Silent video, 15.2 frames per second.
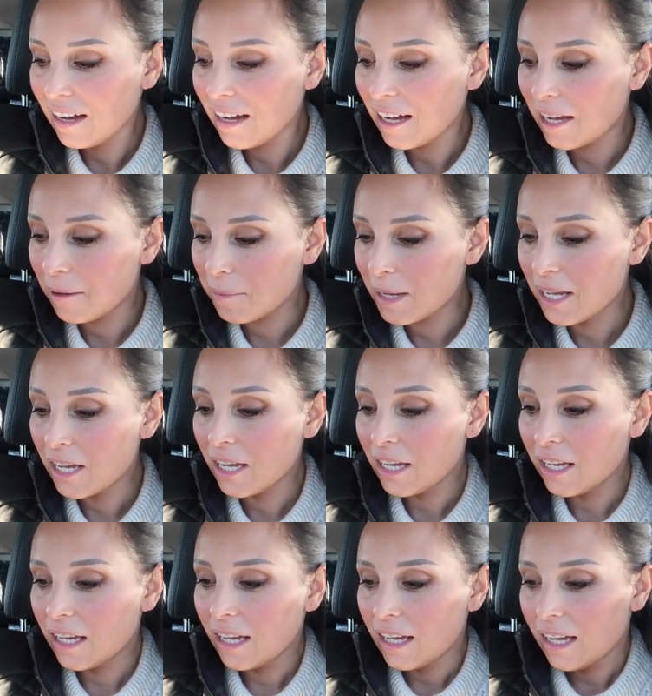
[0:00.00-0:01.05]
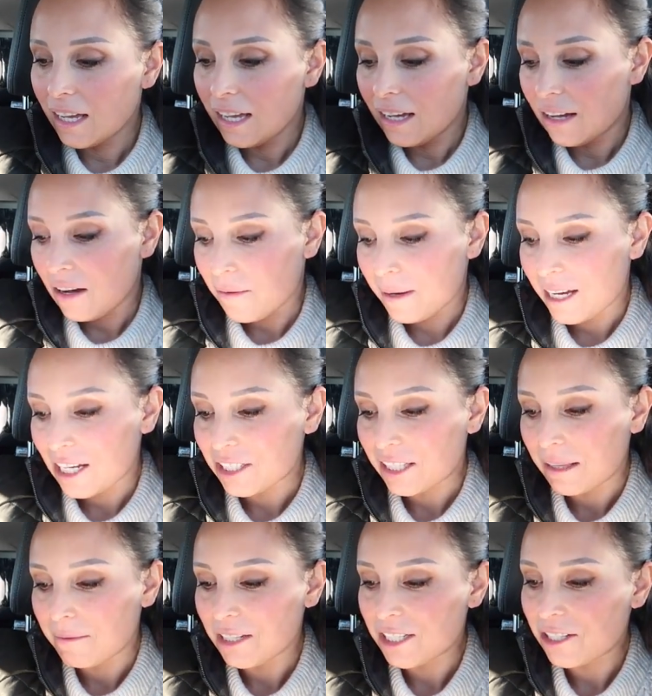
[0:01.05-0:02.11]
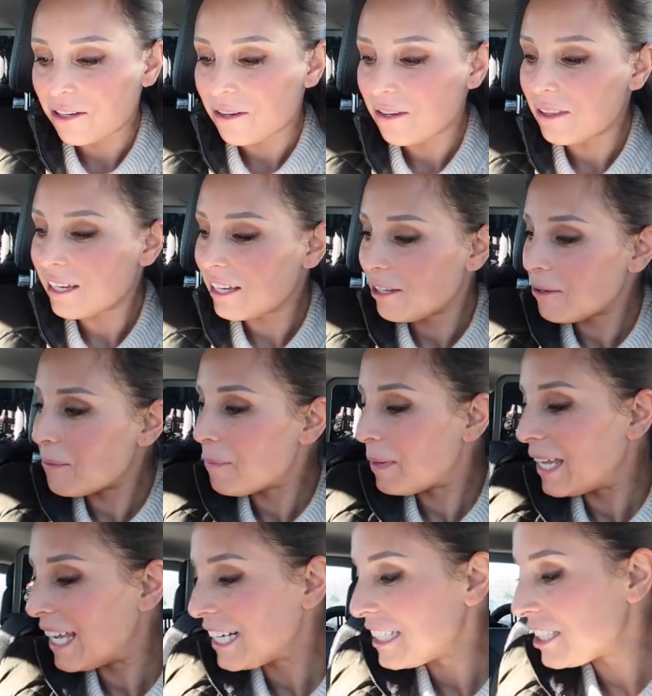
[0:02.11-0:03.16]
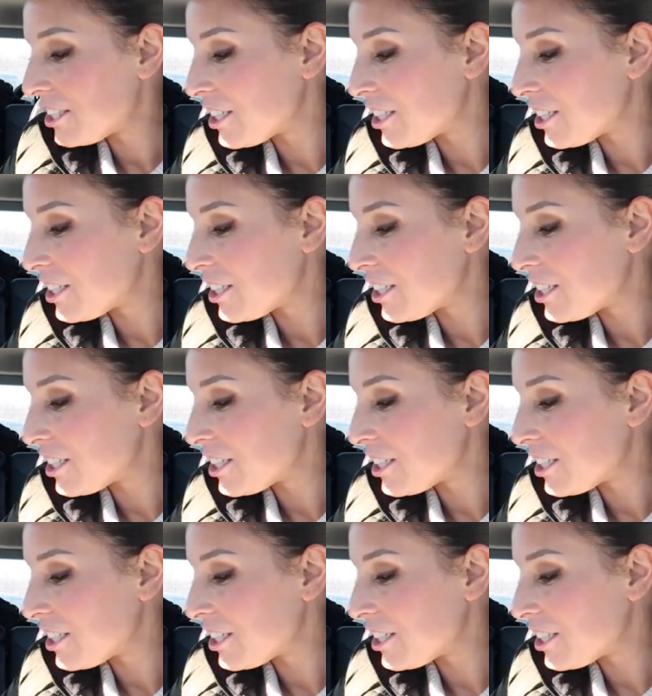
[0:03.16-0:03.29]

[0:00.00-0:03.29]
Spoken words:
oh my gosh, let me show you the cute pictures.